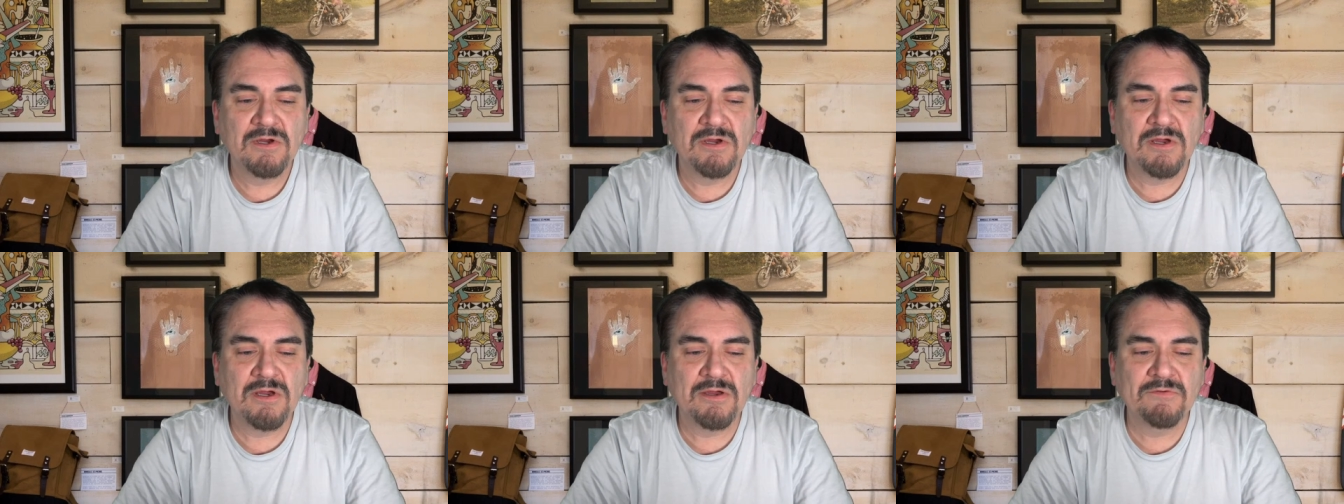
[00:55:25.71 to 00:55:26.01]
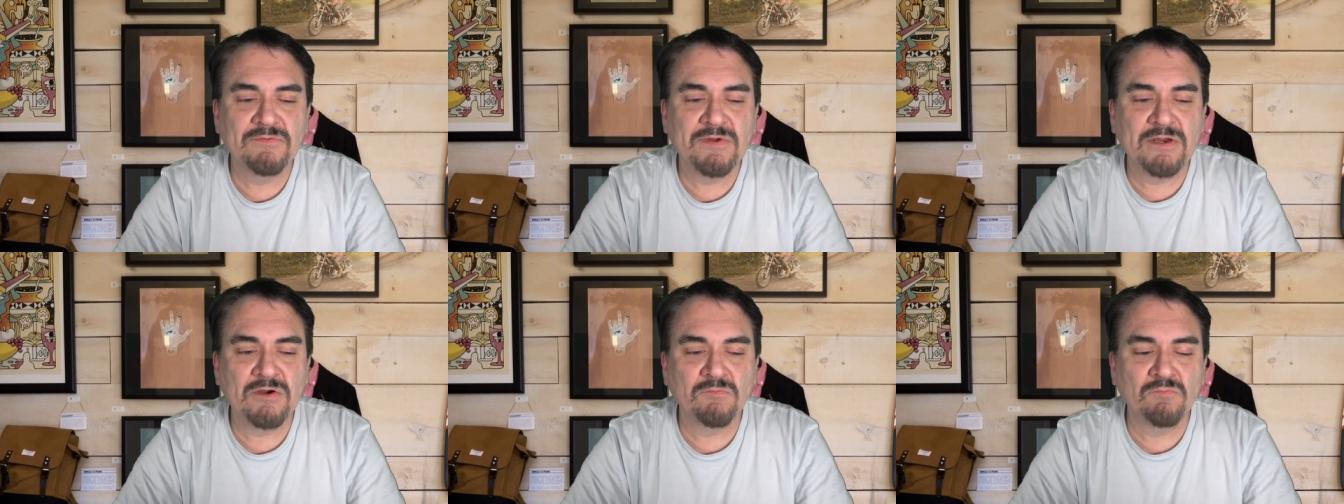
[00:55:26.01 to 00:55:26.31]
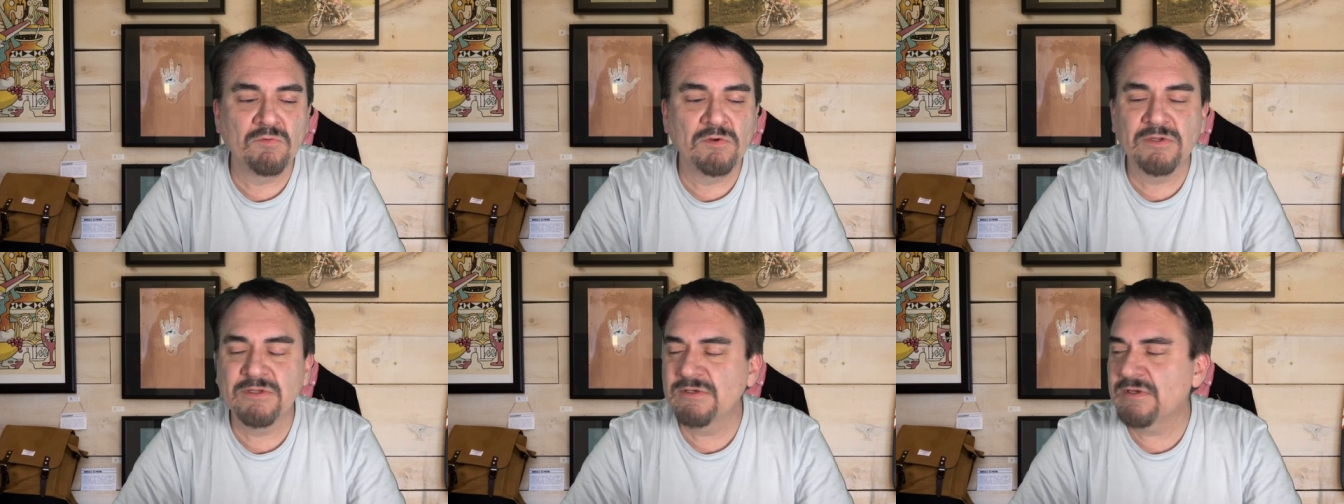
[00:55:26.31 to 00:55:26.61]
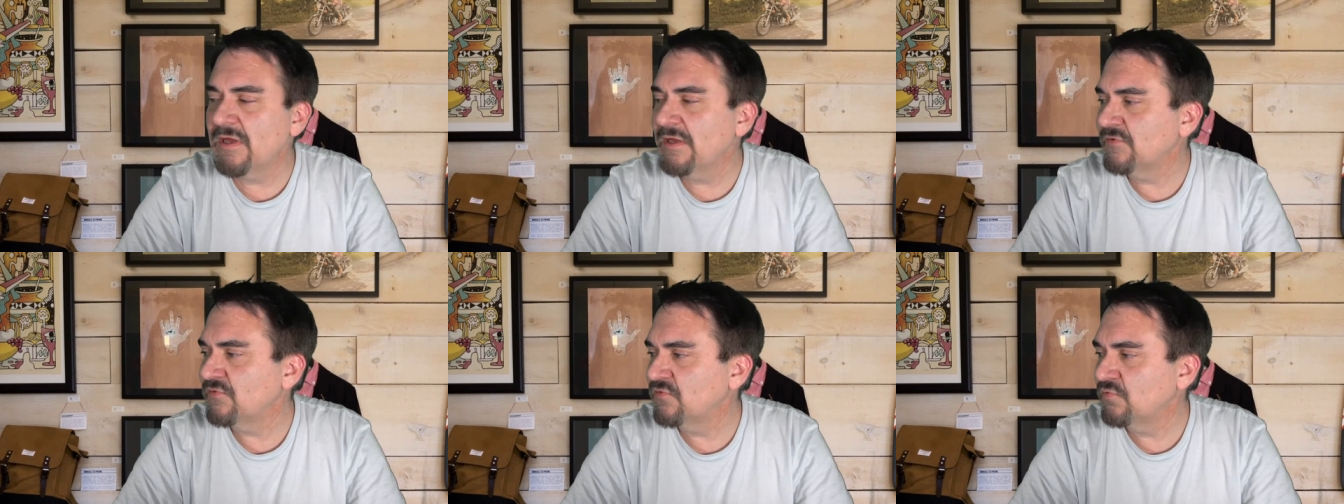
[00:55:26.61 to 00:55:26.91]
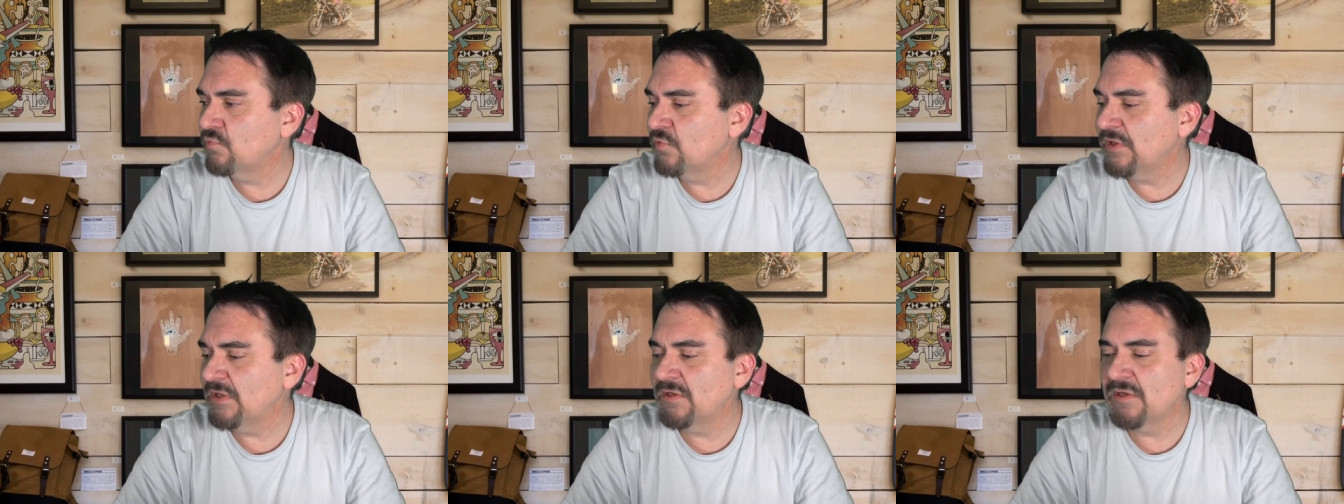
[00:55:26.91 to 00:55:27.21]
I've had a really
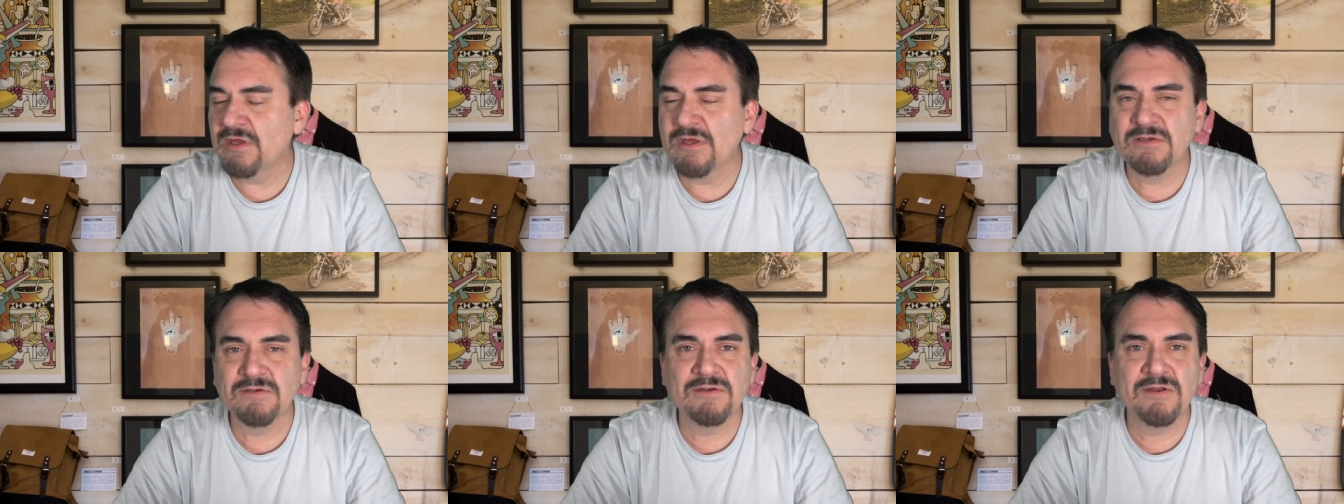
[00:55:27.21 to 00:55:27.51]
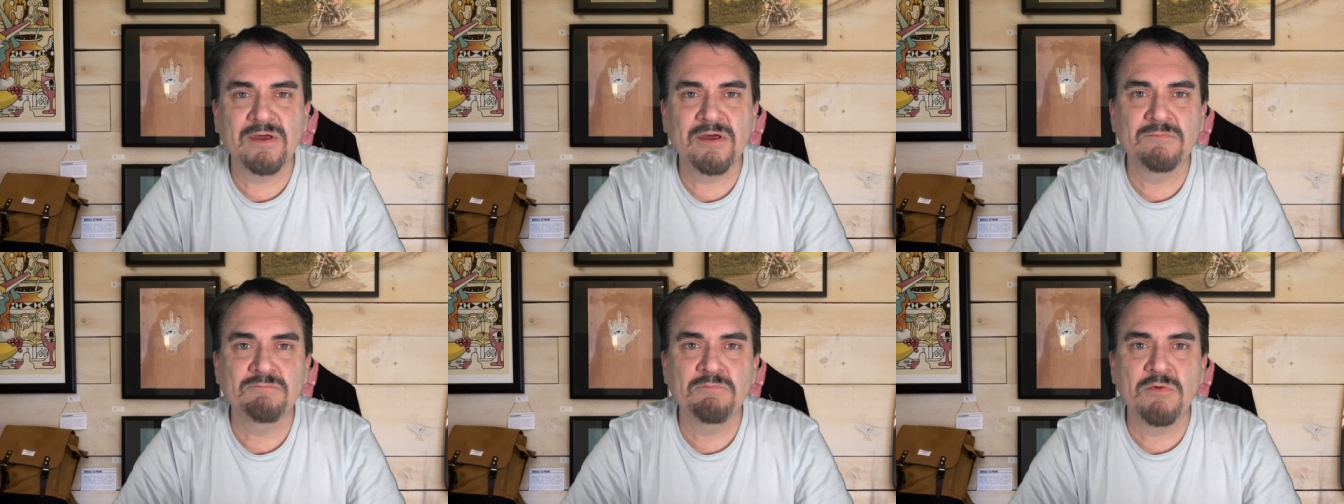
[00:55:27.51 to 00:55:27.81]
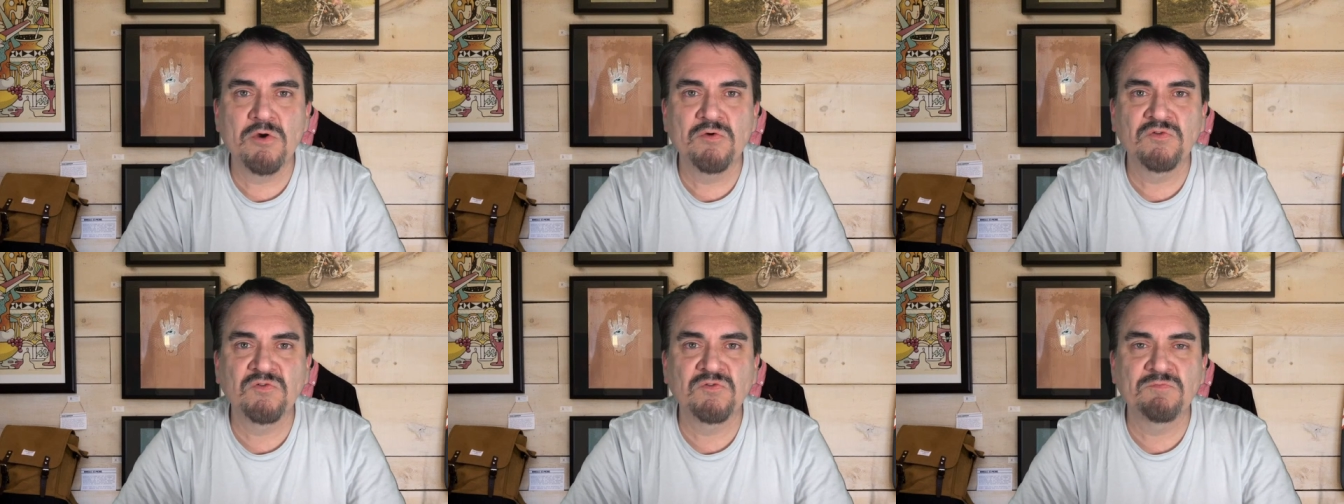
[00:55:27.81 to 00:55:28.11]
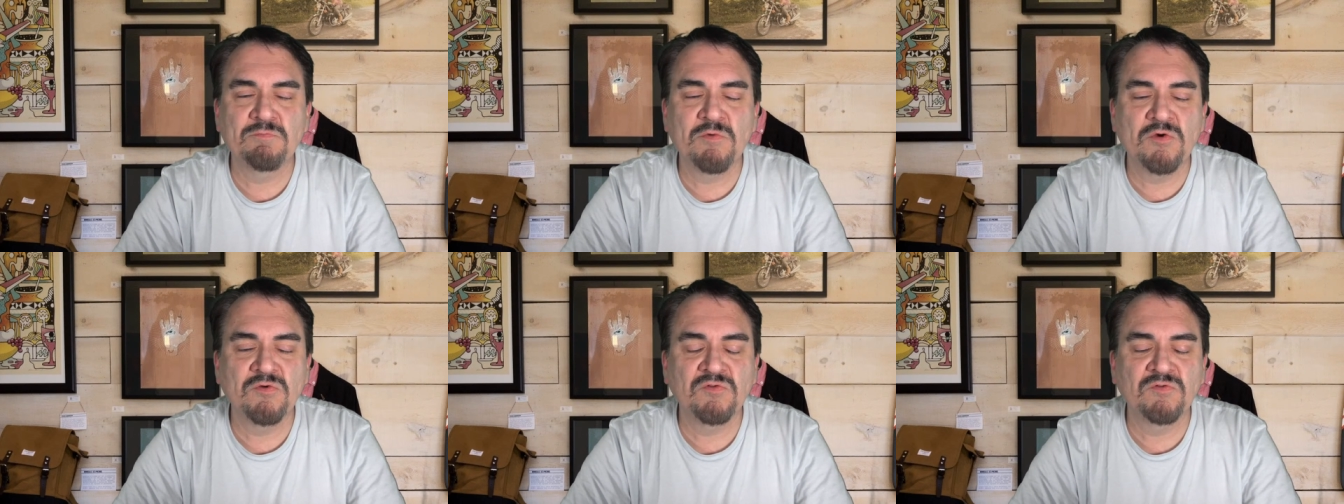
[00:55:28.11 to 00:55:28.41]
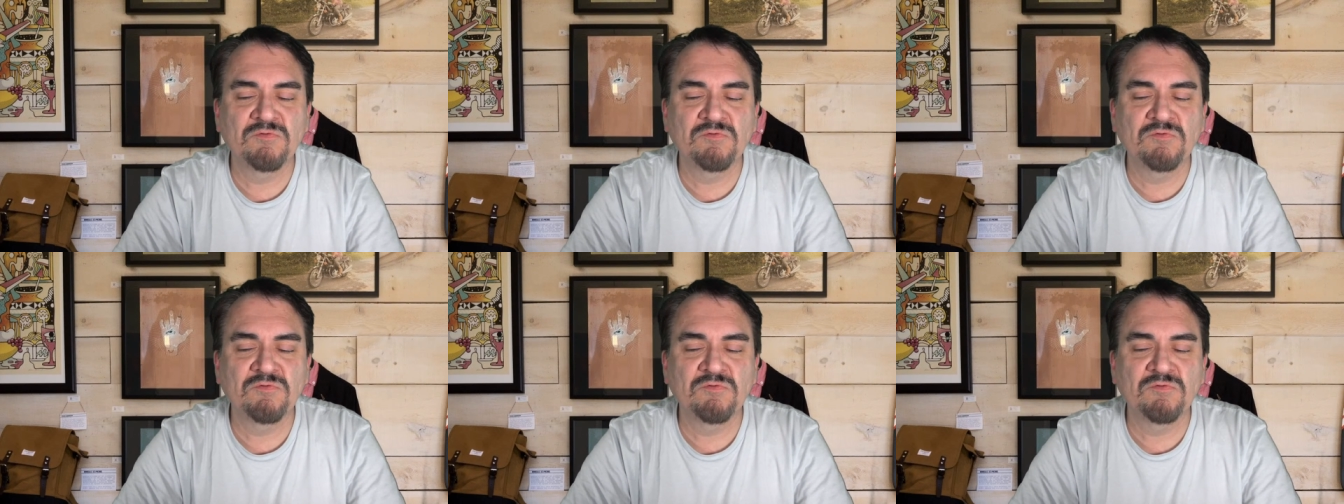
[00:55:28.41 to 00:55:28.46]
nice week on most